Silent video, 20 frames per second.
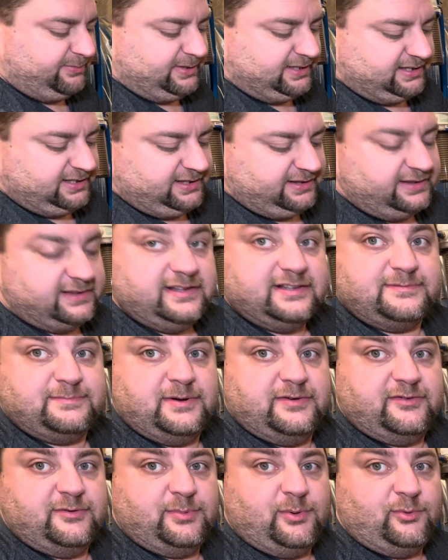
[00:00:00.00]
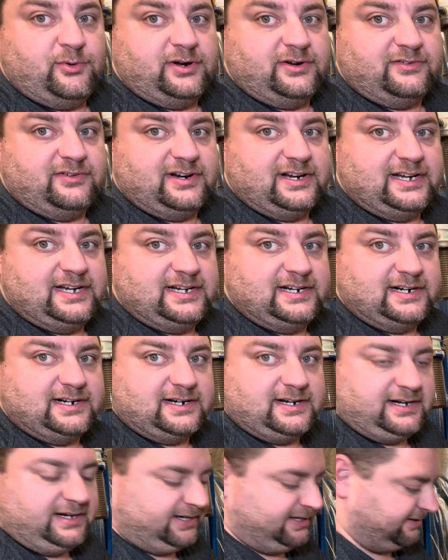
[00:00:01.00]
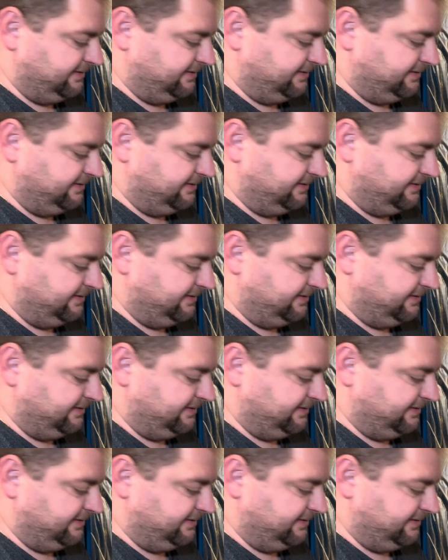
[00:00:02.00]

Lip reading: be this pivot point right here.